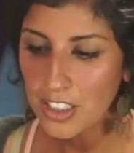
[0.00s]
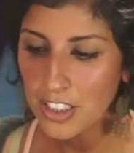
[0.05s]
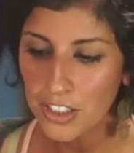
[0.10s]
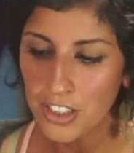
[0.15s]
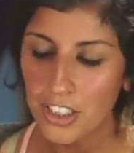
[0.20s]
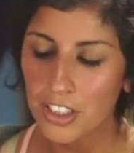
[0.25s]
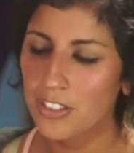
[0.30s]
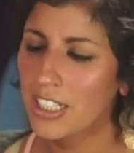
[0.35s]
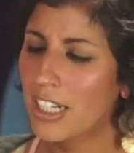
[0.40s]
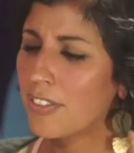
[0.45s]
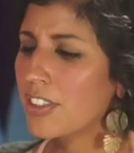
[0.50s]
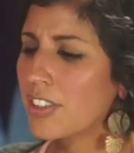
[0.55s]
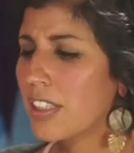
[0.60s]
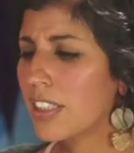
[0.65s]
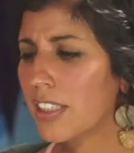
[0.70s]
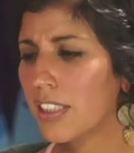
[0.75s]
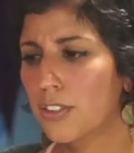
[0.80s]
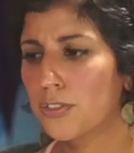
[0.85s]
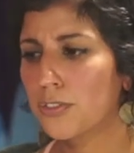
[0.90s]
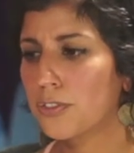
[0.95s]
know, and
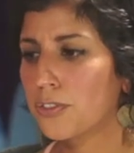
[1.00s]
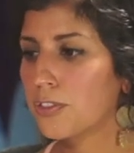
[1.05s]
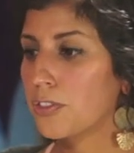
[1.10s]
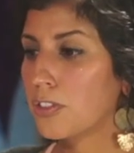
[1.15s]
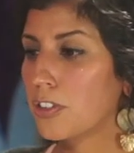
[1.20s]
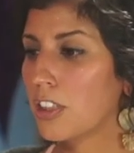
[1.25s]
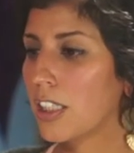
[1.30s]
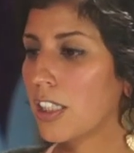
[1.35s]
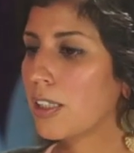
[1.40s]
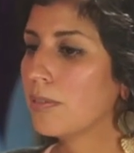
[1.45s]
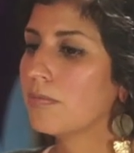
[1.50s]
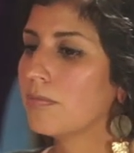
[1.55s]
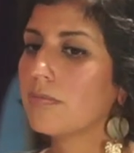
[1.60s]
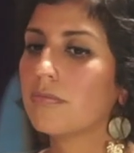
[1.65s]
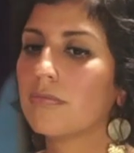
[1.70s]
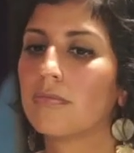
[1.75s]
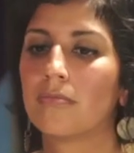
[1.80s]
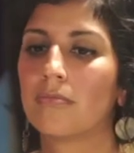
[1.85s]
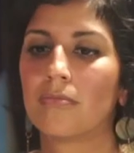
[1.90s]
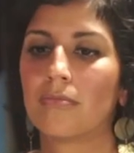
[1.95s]
everything from
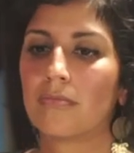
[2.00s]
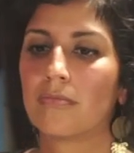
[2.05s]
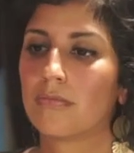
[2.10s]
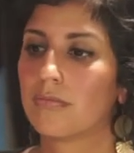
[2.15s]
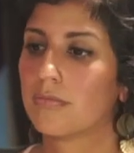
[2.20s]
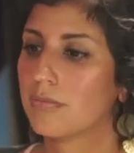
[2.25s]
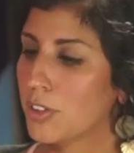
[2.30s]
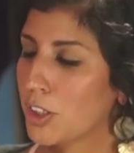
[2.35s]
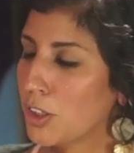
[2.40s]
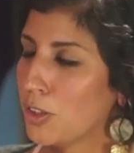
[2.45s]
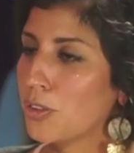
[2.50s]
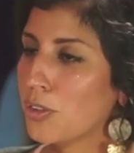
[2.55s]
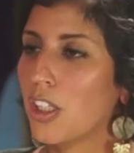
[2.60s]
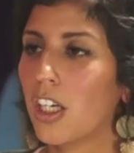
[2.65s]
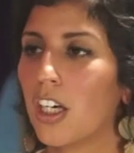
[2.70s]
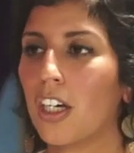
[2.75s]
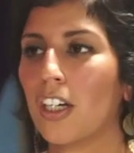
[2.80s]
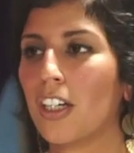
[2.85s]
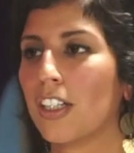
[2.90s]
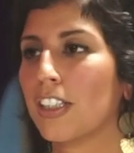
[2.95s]
new
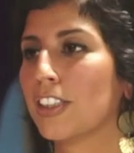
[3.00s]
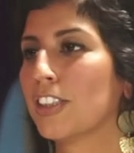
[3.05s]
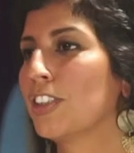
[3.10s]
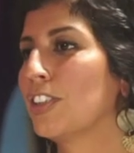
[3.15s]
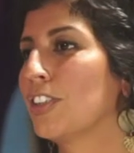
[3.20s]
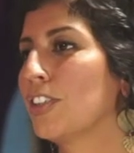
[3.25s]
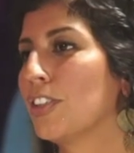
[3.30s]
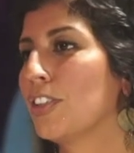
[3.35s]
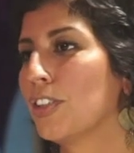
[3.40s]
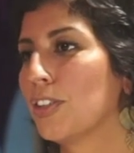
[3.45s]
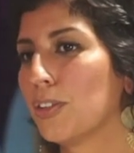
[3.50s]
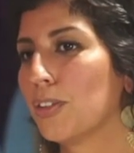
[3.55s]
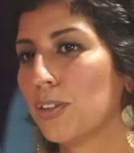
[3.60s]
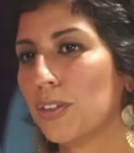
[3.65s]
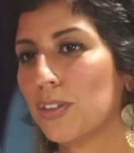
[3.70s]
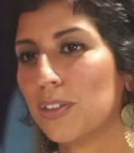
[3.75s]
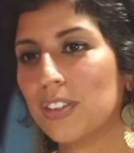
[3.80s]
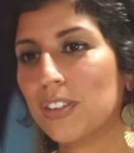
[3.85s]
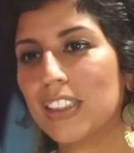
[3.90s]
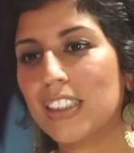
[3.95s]
laws to
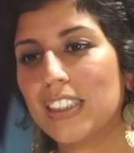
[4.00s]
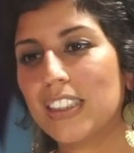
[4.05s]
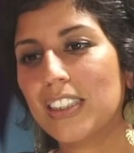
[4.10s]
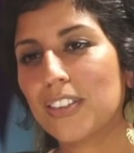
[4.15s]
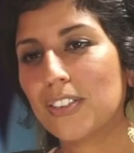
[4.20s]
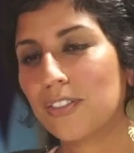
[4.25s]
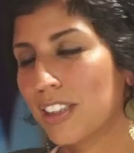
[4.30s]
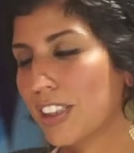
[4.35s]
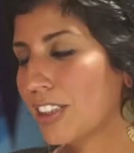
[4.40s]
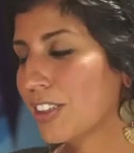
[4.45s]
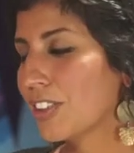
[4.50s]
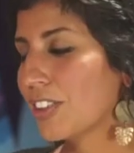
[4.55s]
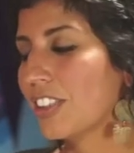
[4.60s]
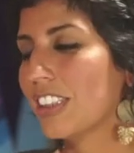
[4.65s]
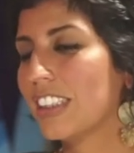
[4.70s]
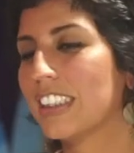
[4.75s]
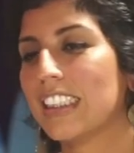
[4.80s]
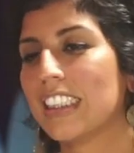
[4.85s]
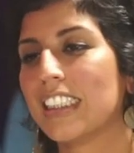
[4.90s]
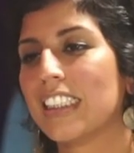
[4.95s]
new
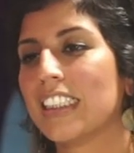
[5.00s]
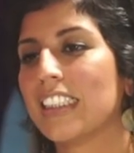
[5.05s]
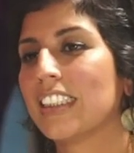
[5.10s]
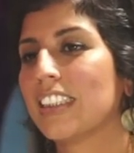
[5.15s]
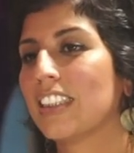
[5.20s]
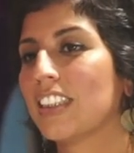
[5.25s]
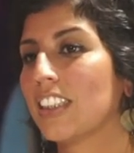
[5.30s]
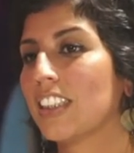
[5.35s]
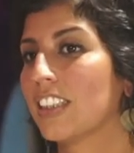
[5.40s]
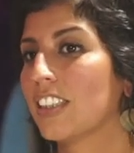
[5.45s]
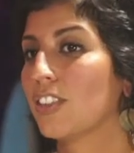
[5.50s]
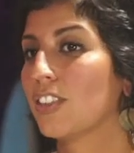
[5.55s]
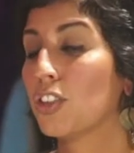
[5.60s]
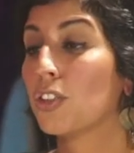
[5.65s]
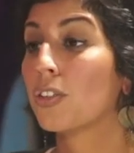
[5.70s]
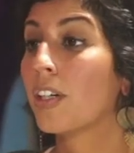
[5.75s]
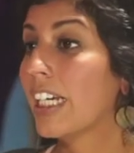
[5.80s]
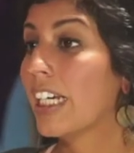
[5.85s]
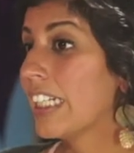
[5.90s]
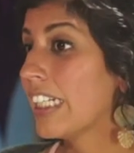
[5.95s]
resources to
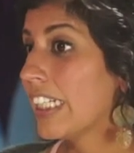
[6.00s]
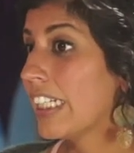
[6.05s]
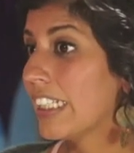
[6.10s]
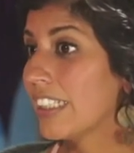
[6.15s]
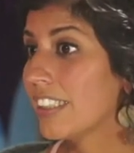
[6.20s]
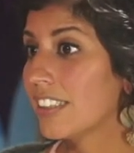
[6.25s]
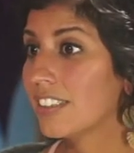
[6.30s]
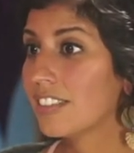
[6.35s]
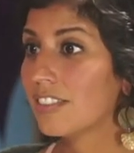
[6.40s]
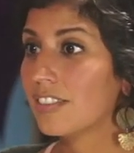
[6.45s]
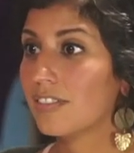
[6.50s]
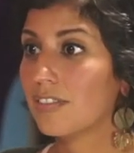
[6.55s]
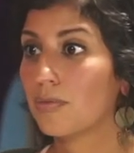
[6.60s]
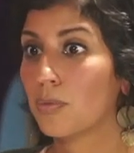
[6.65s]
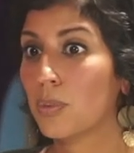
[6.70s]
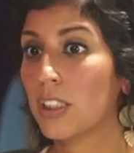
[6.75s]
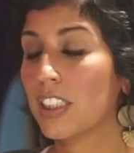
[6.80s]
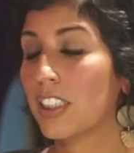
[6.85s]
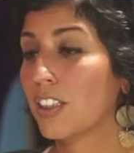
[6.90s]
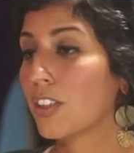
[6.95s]
training
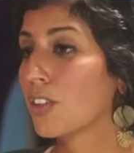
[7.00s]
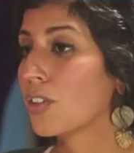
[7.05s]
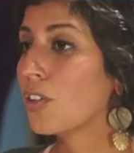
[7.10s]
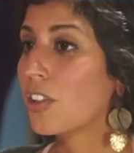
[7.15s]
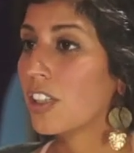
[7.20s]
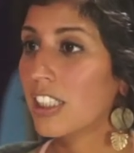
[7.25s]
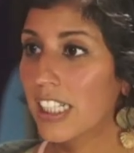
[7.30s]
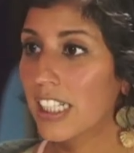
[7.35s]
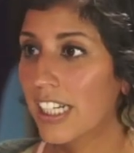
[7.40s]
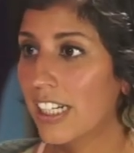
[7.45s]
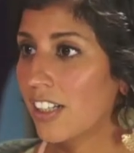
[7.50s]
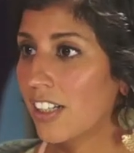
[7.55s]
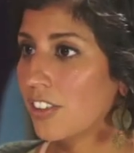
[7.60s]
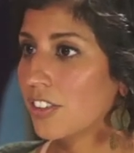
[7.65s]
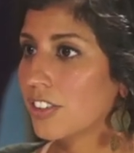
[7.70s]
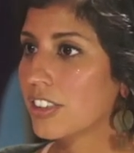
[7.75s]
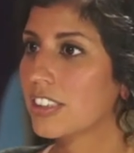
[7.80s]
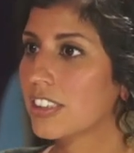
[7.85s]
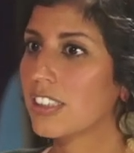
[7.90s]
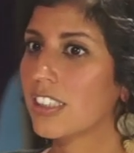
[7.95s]
within the
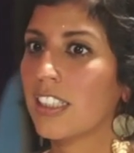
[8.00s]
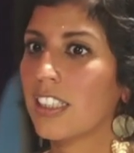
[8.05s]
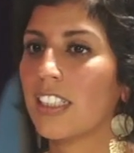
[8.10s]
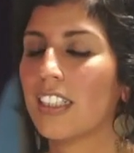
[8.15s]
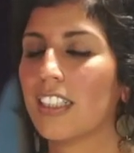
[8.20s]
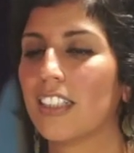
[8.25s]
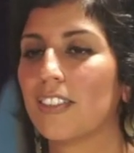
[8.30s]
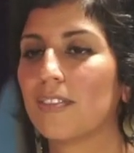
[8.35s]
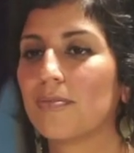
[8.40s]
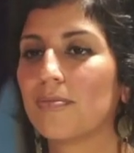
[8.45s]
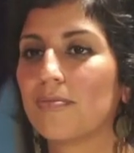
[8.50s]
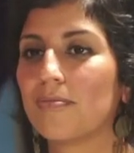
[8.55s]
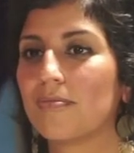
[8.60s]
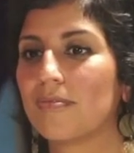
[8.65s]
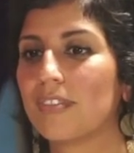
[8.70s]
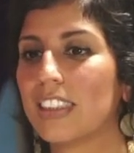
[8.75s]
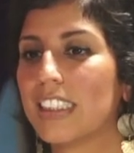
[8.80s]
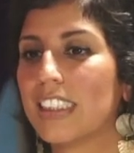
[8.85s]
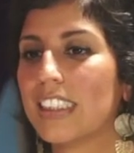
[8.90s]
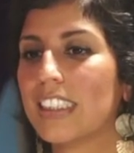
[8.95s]
courthouse.
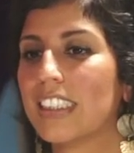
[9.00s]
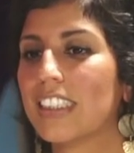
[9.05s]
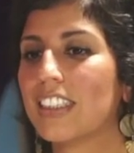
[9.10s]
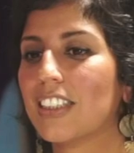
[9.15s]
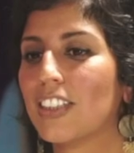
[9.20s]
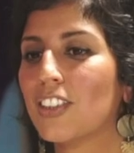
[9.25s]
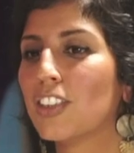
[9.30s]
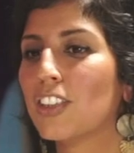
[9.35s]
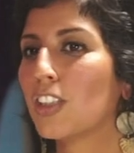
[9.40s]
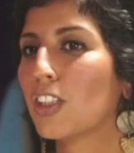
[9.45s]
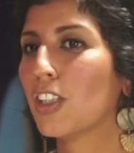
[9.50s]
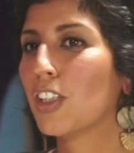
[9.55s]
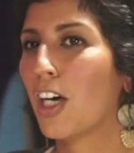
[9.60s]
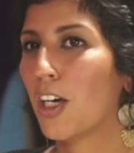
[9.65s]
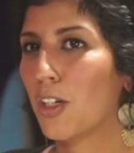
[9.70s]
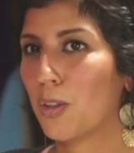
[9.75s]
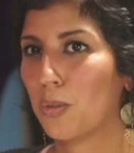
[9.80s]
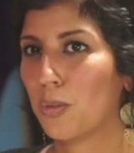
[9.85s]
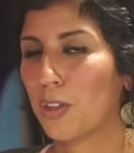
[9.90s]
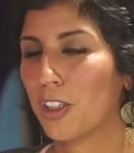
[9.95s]
There's a lot
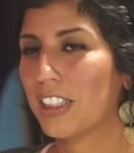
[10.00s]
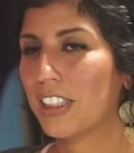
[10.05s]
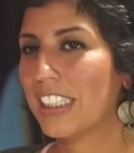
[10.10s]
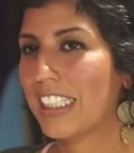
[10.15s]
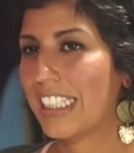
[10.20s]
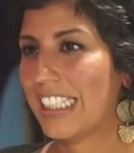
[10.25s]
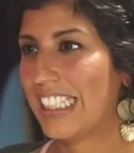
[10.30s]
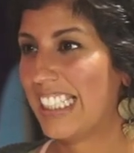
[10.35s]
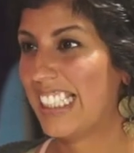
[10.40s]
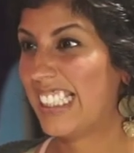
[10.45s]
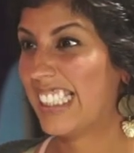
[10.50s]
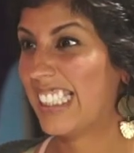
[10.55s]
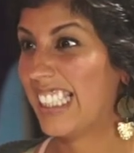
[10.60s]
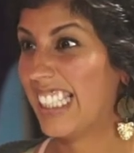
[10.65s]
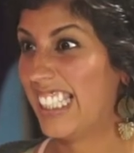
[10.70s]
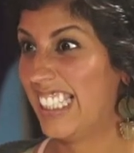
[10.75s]
of work that needs to get